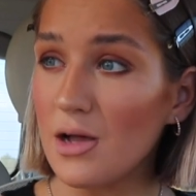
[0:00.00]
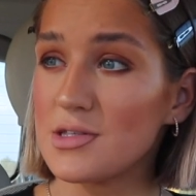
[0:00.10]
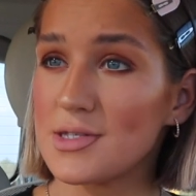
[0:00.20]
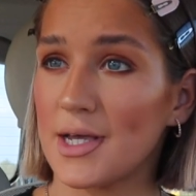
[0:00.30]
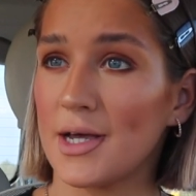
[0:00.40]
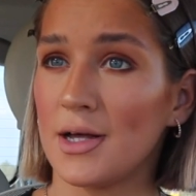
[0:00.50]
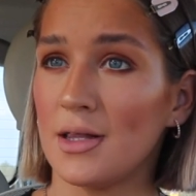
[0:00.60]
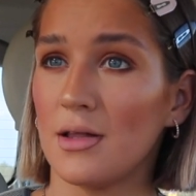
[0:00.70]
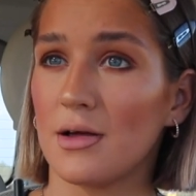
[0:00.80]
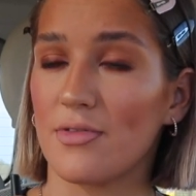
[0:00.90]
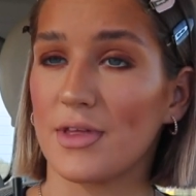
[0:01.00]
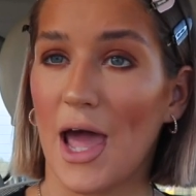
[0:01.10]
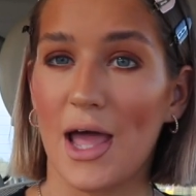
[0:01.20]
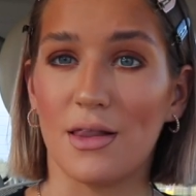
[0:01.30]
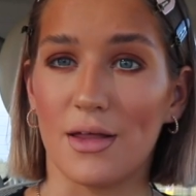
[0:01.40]
until
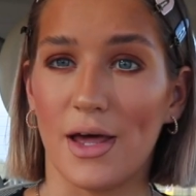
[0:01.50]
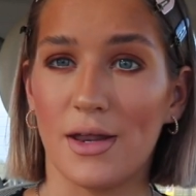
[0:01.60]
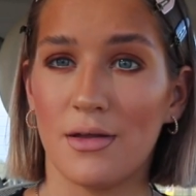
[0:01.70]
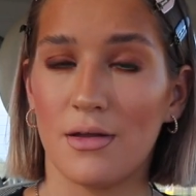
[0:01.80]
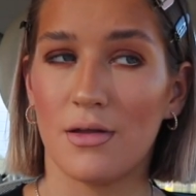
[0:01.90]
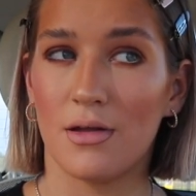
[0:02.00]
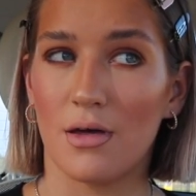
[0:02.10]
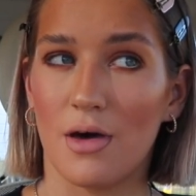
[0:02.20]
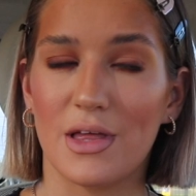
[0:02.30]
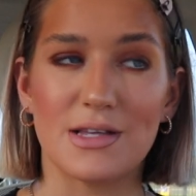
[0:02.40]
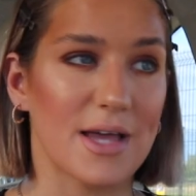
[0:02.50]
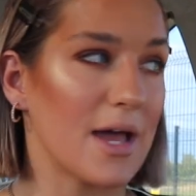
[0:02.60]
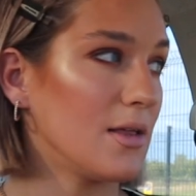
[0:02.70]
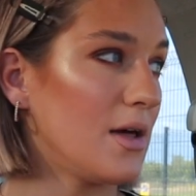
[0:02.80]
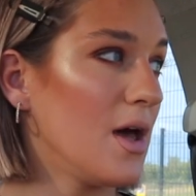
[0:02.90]
Caitlin
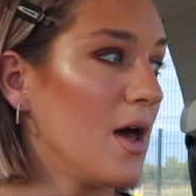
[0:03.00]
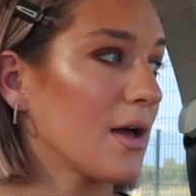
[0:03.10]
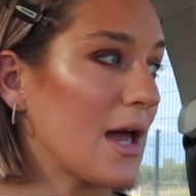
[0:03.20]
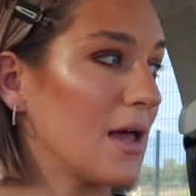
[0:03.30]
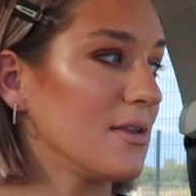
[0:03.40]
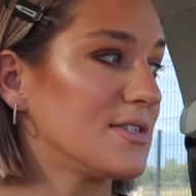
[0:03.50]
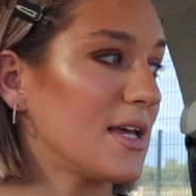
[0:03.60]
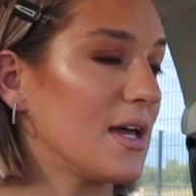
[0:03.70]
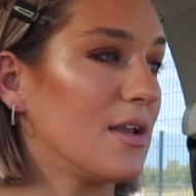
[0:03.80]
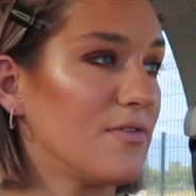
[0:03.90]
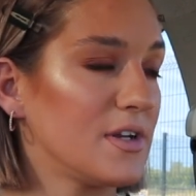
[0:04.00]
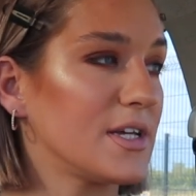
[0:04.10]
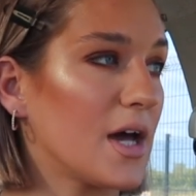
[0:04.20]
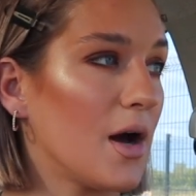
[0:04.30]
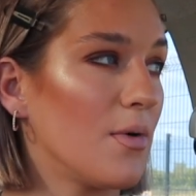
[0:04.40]
said it in a
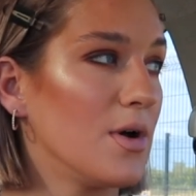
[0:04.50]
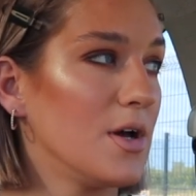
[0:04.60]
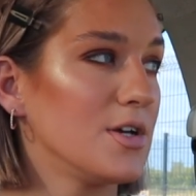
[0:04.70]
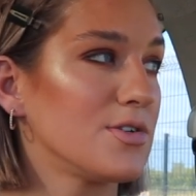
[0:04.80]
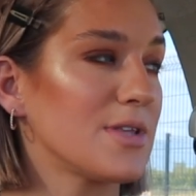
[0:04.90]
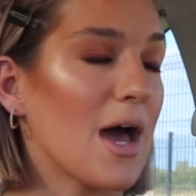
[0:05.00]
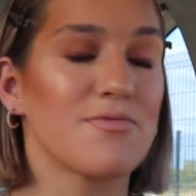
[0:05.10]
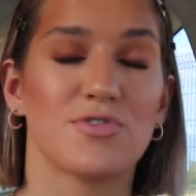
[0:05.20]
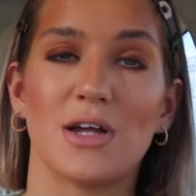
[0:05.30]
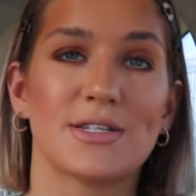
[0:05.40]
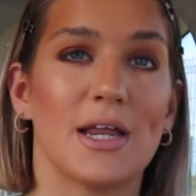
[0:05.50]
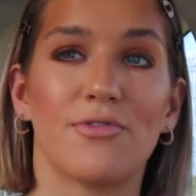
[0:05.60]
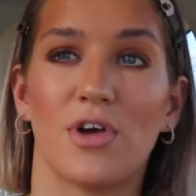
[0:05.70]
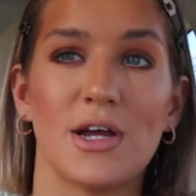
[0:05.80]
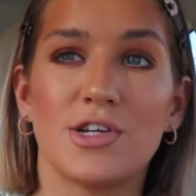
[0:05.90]
video. She was like, I've tried to get
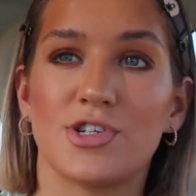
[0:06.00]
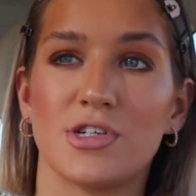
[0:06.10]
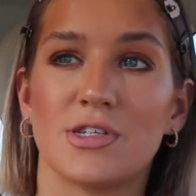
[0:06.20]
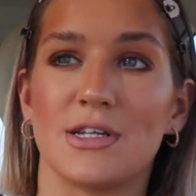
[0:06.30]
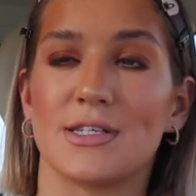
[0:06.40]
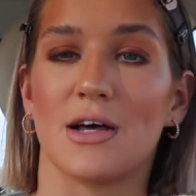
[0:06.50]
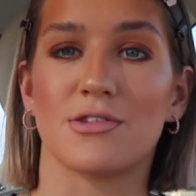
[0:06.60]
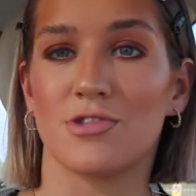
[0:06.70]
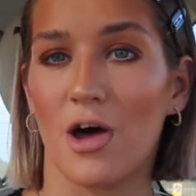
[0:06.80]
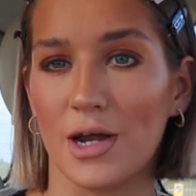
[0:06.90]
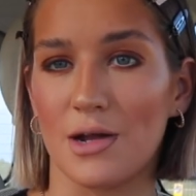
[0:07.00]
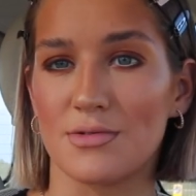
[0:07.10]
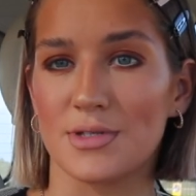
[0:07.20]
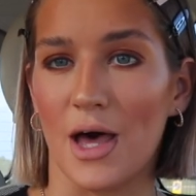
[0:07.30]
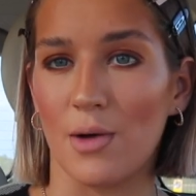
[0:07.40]
it for ages and it's out of stock. And I
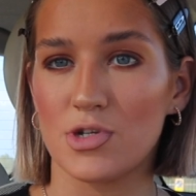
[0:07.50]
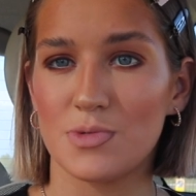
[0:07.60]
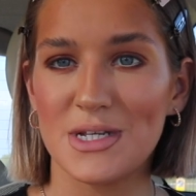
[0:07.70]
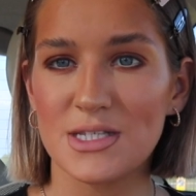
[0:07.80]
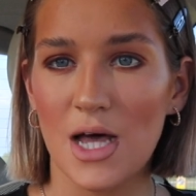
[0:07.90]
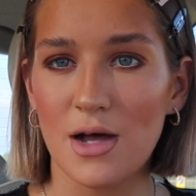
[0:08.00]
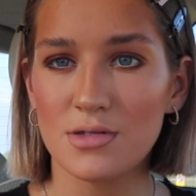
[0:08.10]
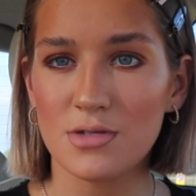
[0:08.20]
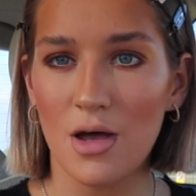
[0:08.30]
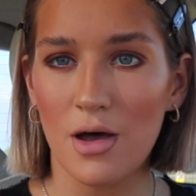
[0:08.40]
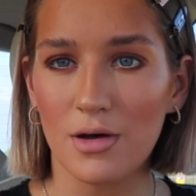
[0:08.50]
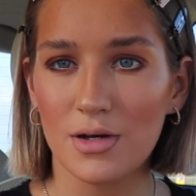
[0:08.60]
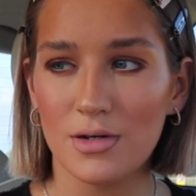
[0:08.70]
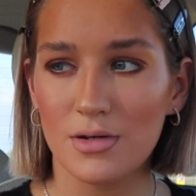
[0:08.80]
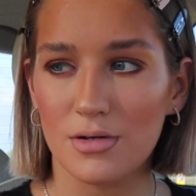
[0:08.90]
was like, what do you mean it's out of
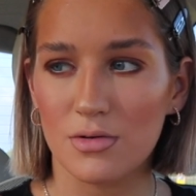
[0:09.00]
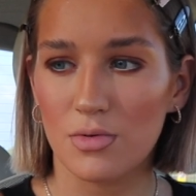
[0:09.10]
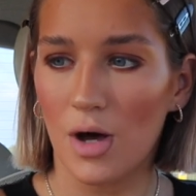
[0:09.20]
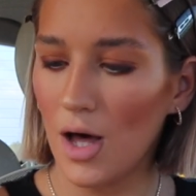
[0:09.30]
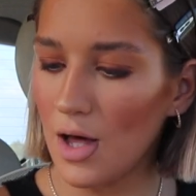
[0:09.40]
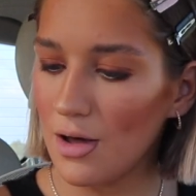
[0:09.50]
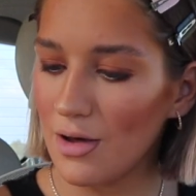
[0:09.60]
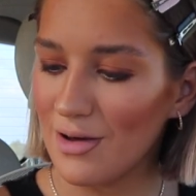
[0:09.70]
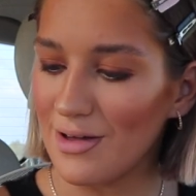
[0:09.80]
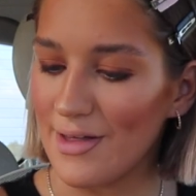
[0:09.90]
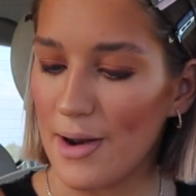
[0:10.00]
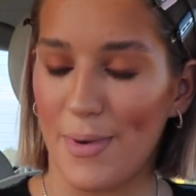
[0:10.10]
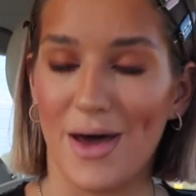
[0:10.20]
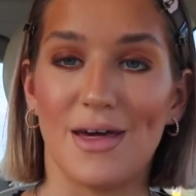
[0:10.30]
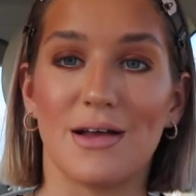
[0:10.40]
stock? What? And I
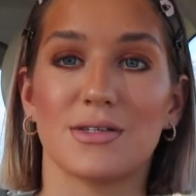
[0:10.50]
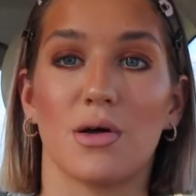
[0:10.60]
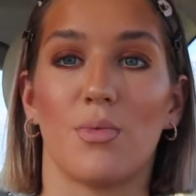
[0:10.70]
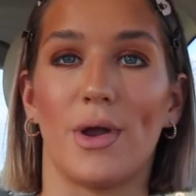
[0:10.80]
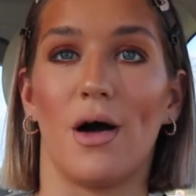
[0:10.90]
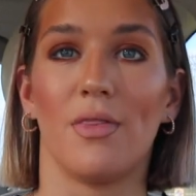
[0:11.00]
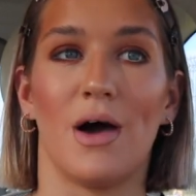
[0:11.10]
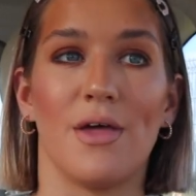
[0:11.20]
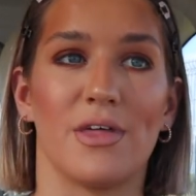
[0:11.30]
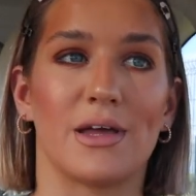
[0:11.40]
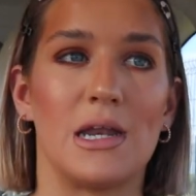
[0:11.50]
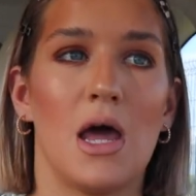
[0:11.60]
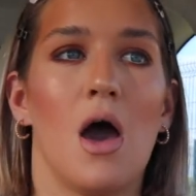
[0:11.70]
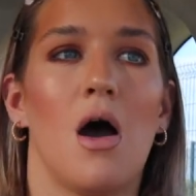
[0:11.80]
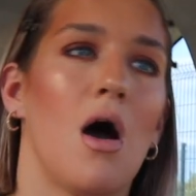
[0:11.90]
panicked, went online thinking,
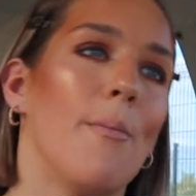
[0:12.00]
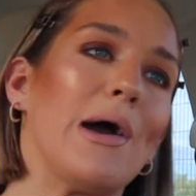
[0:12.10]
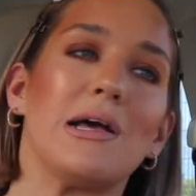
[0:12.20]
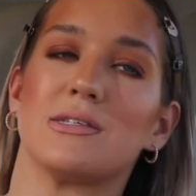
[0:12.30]
oh, I bet